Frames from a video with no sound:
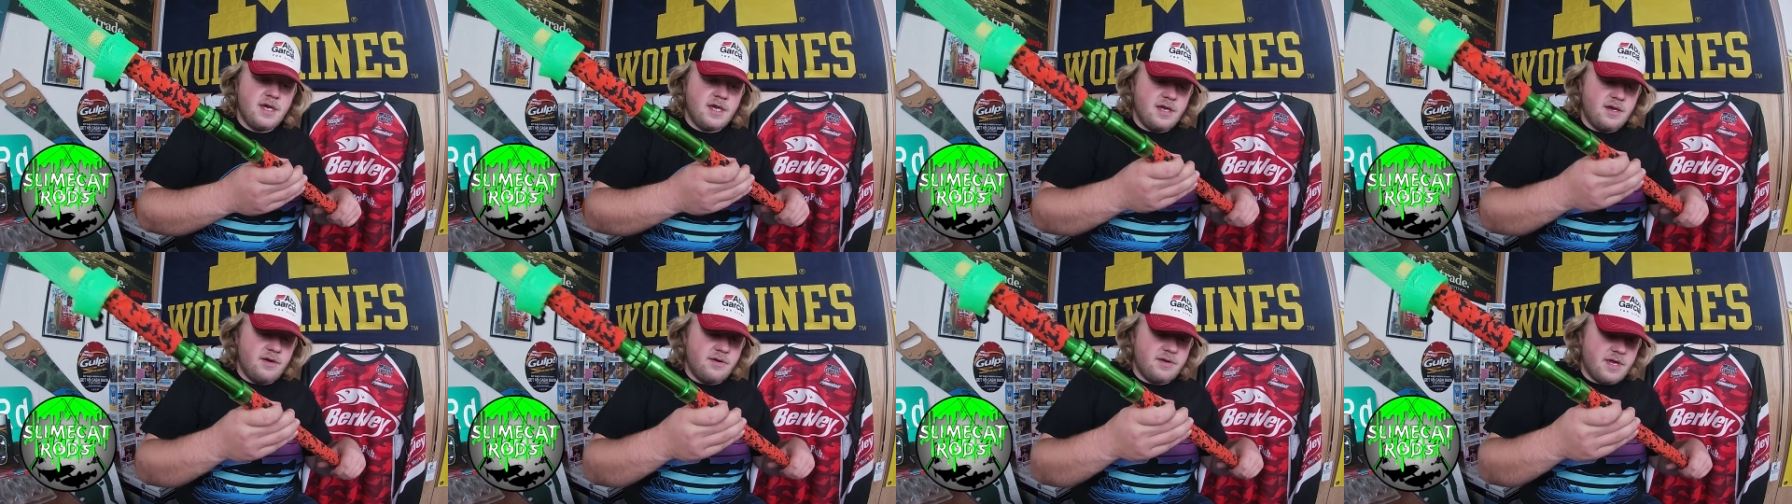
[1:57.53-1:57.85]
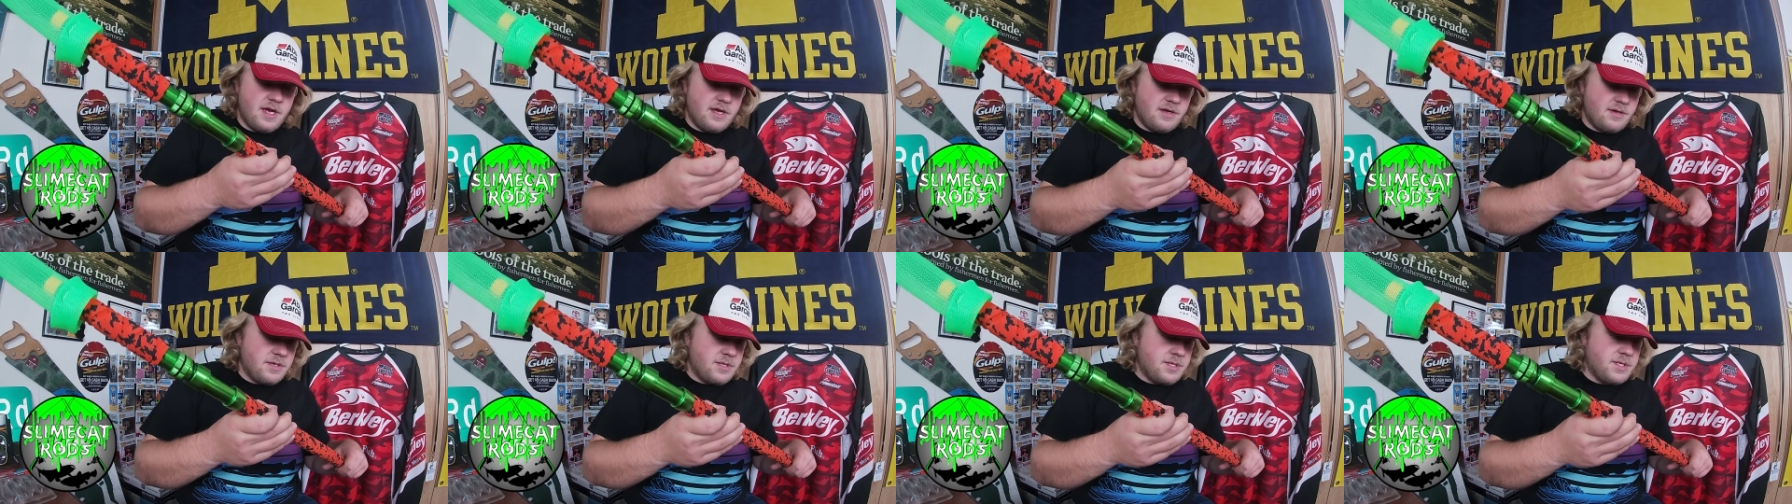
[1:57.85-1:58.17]
you know,
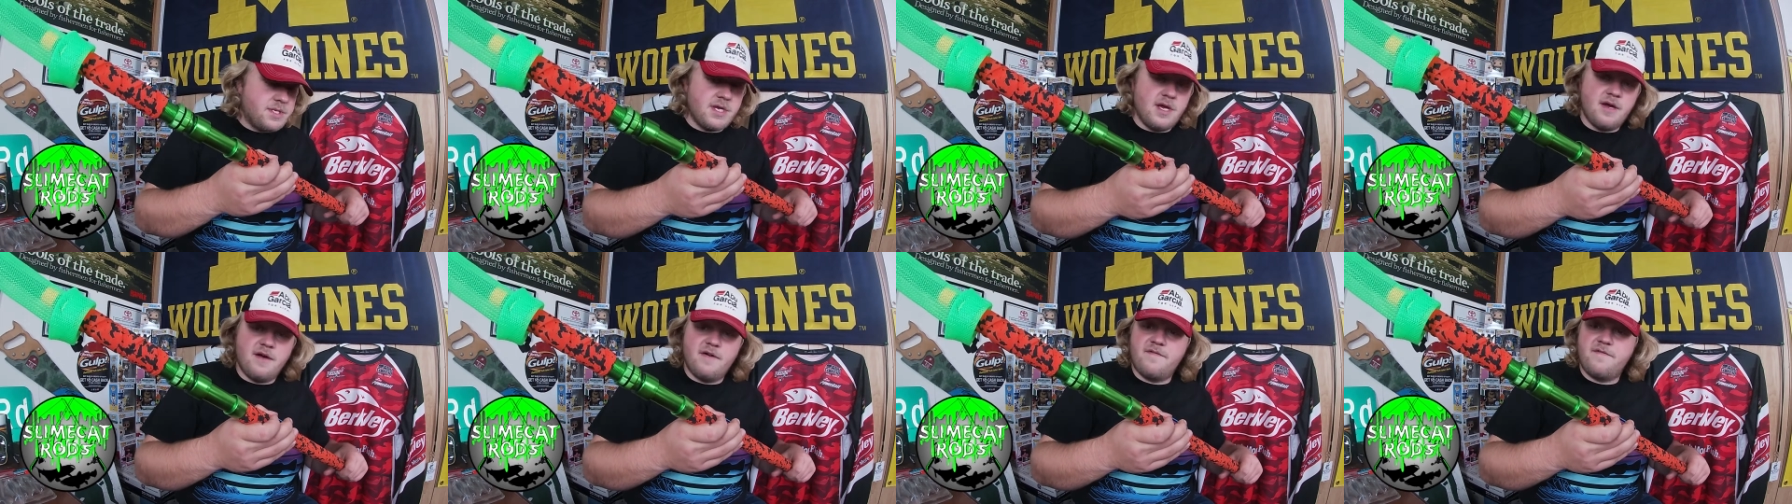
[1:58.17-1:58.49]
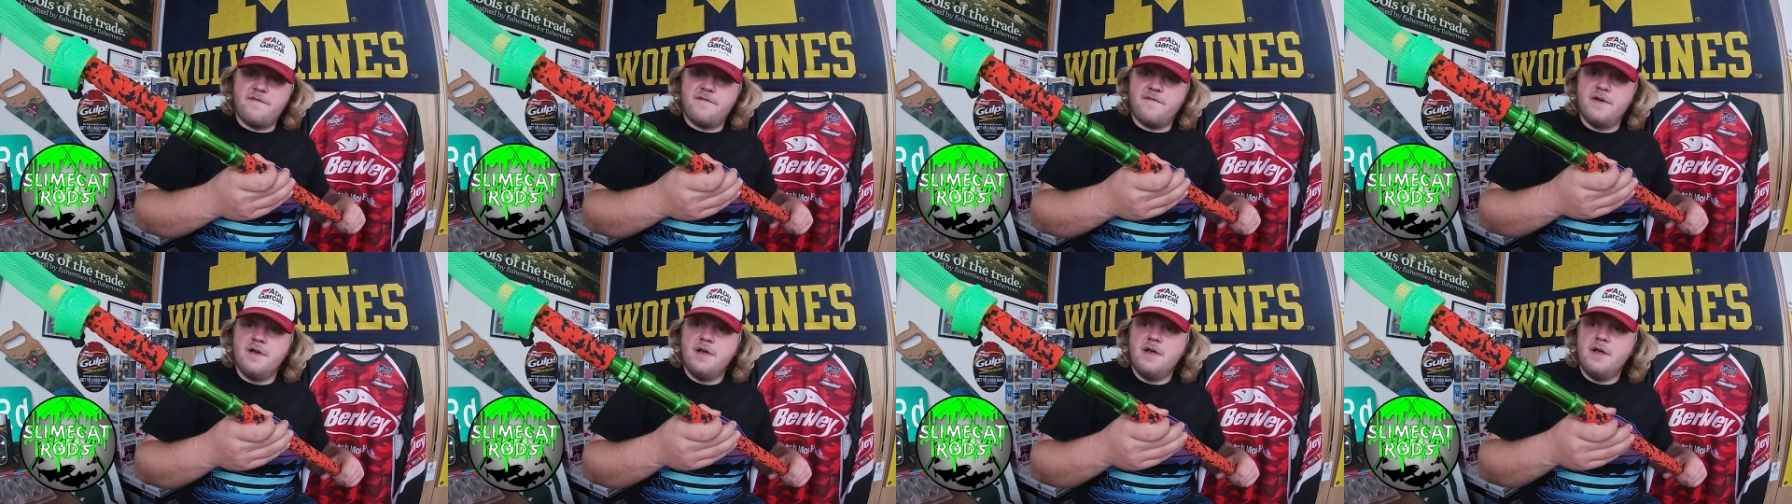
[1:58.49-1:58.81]
get your
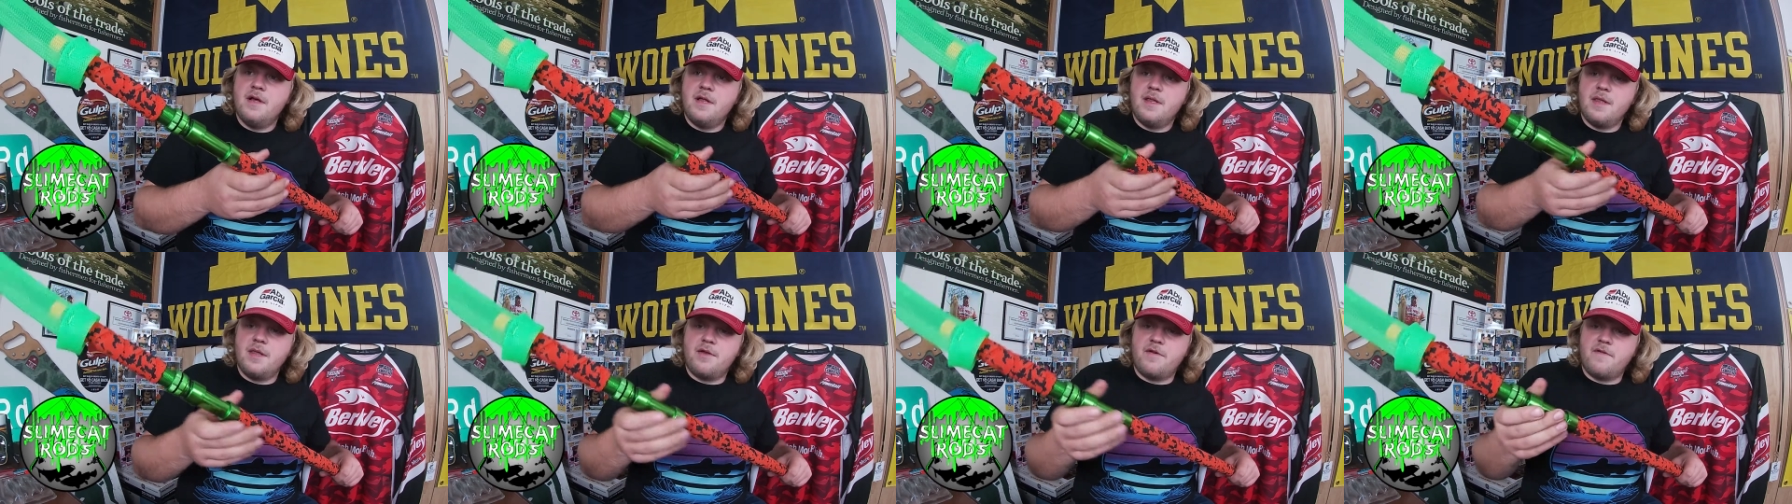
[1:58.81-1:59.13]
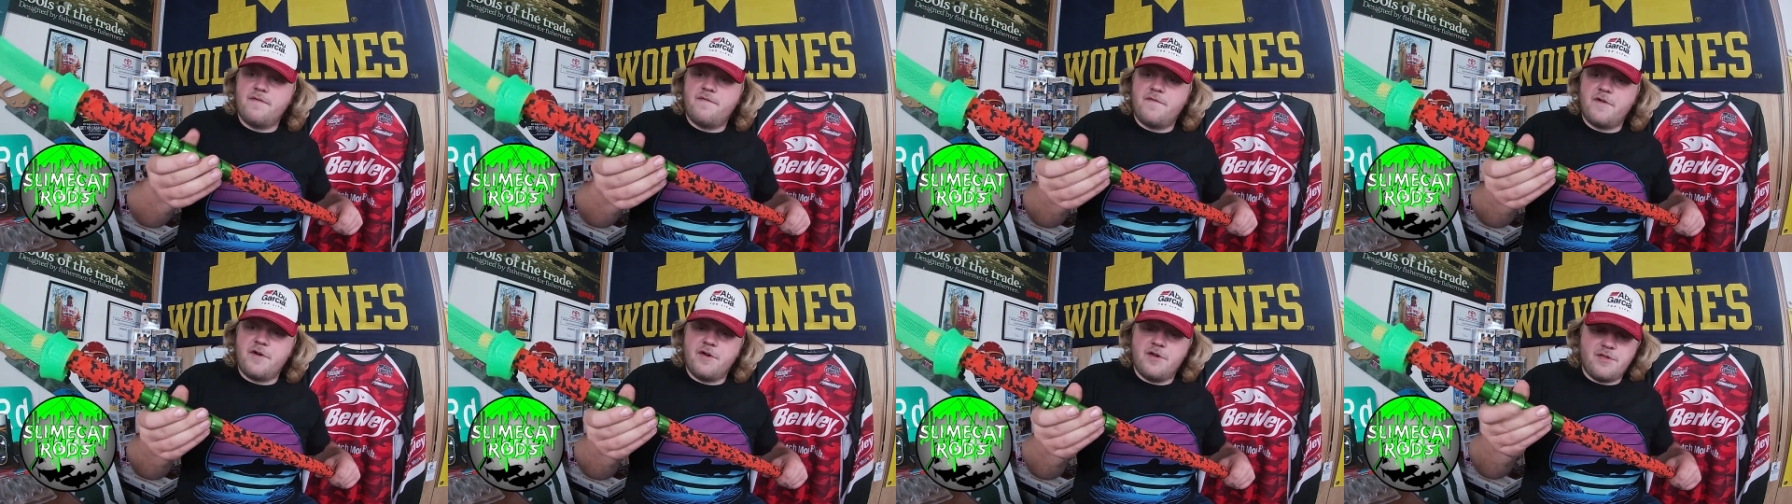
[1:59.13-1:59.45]
stuff a
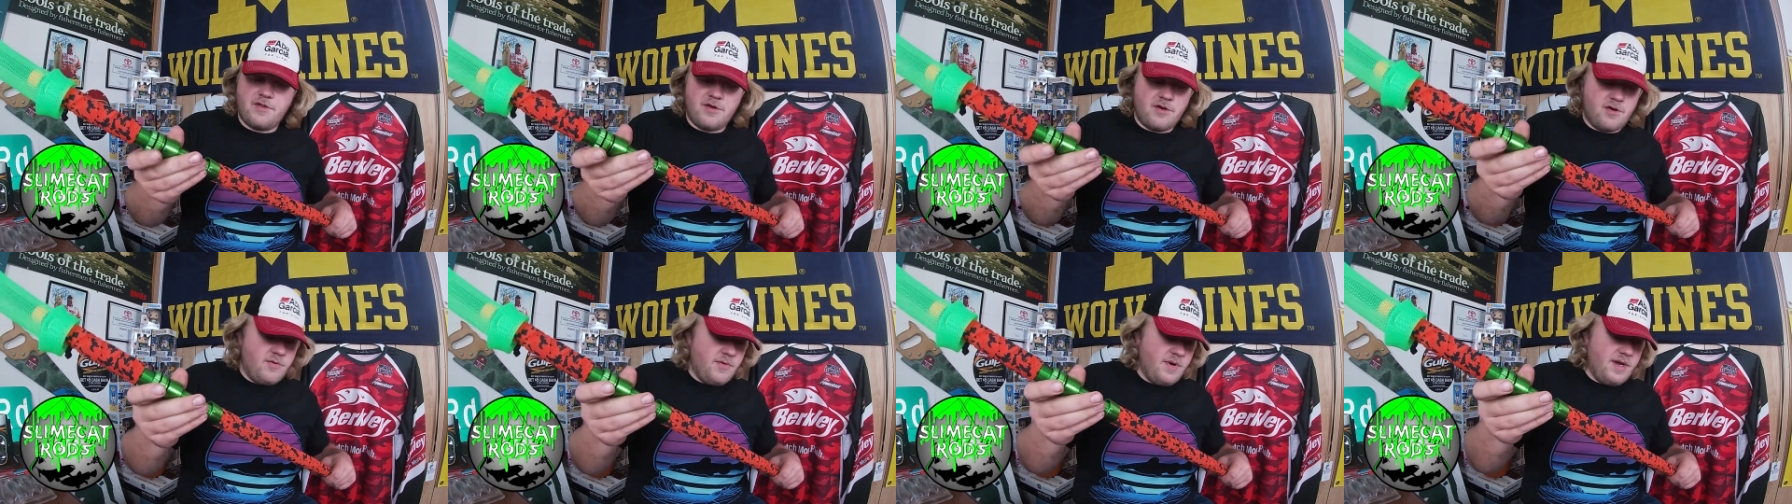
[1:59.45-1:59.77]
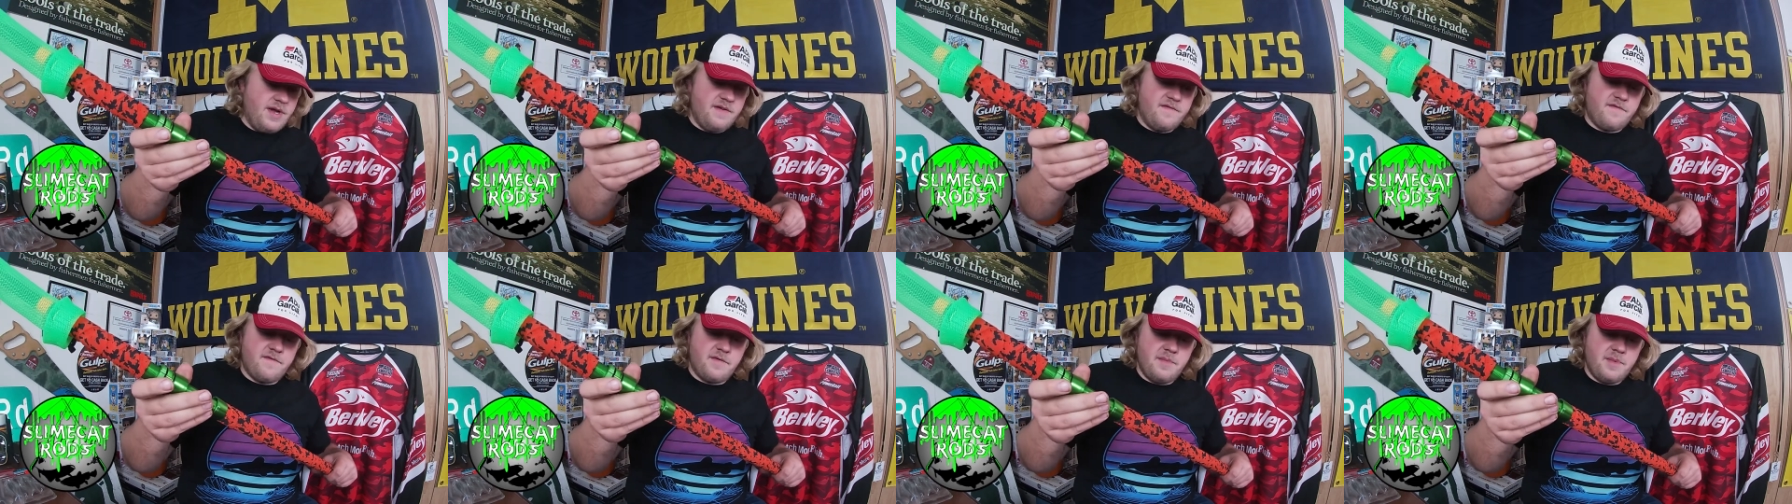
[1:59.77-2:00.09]
little further
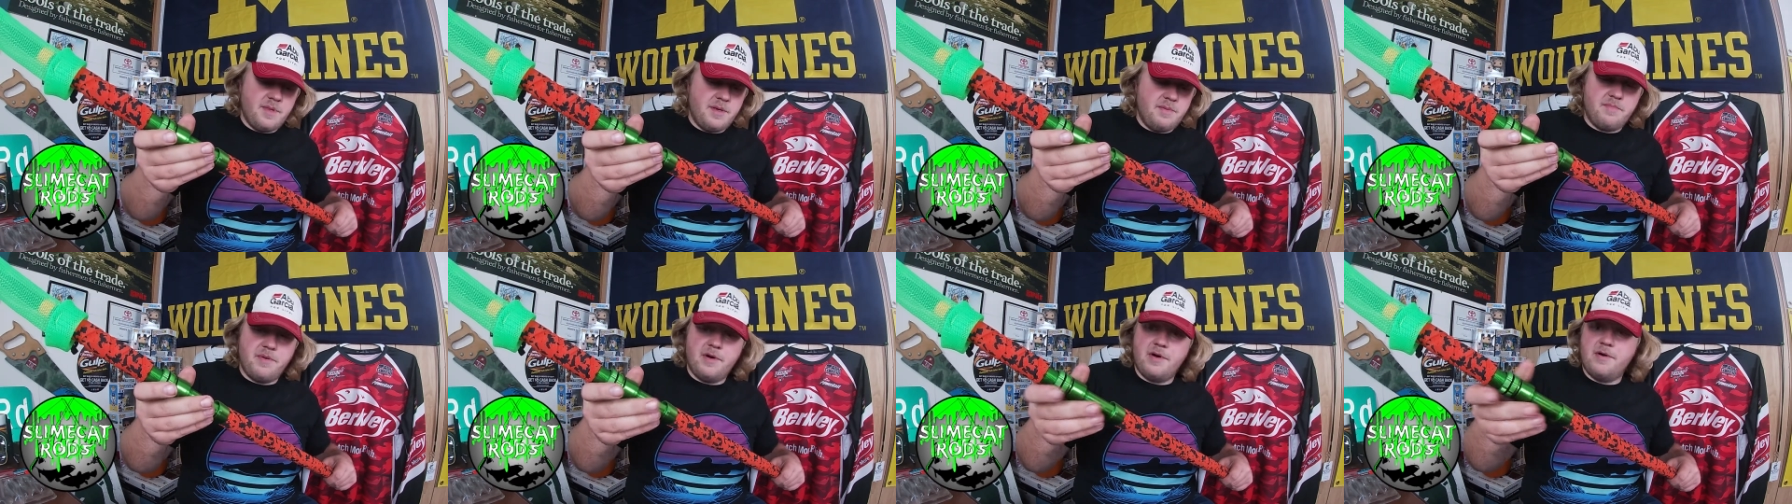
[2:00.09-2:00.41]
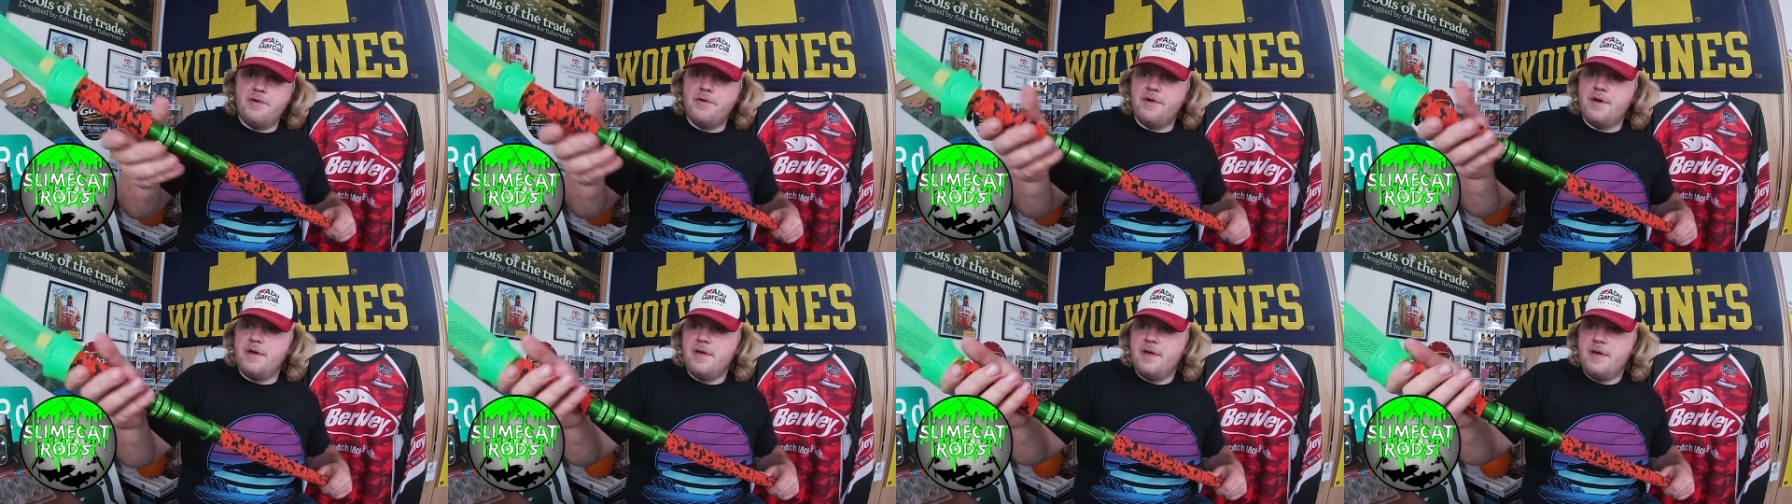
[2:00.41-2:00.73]
away from the
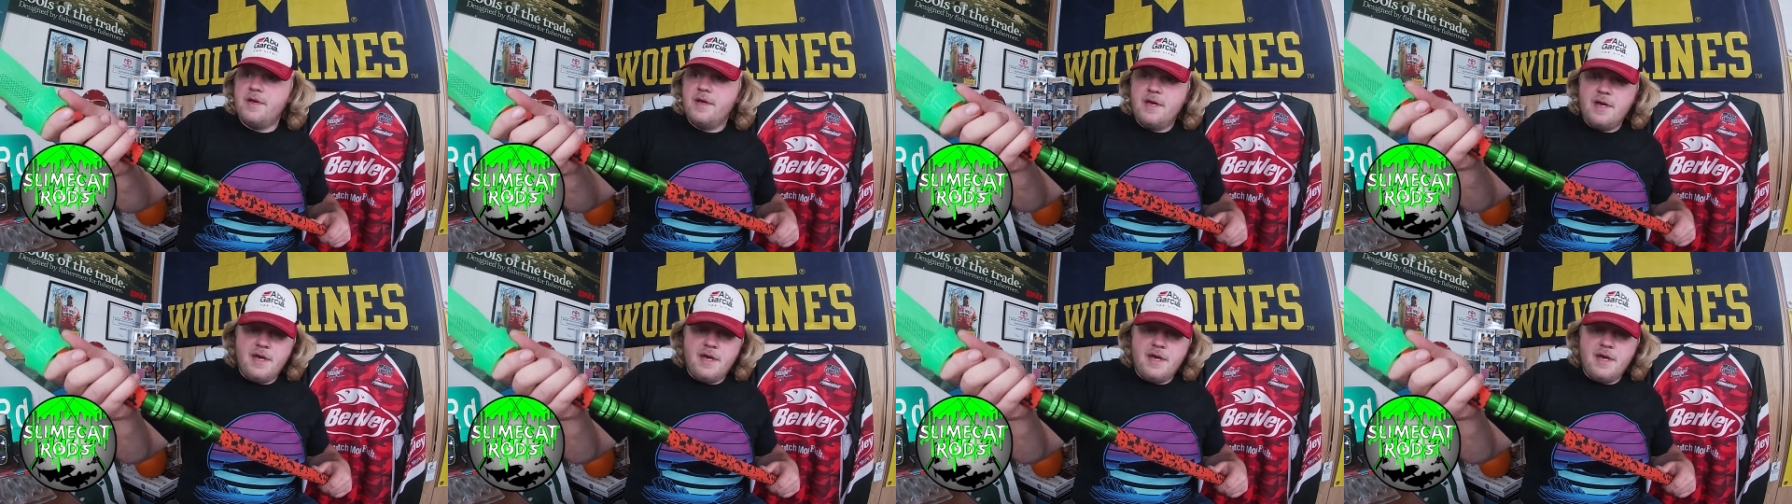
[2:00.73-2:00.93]
boat.